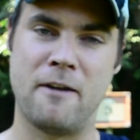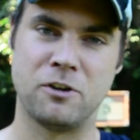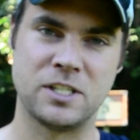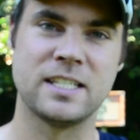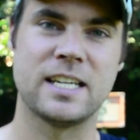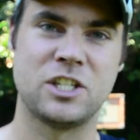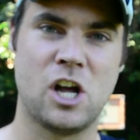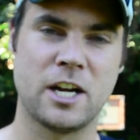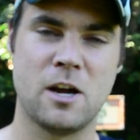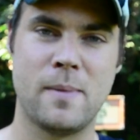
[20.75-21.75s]
ever since I
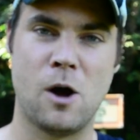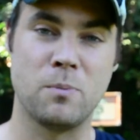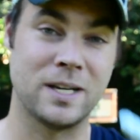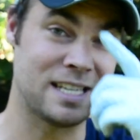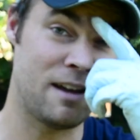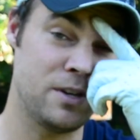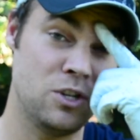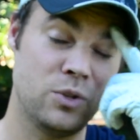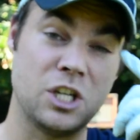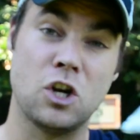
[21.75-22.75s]
saw it come out because I've been
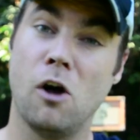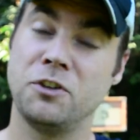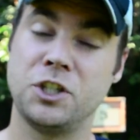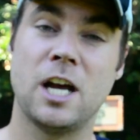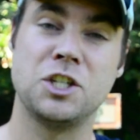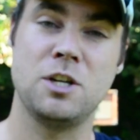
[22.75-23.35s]
using Golfshot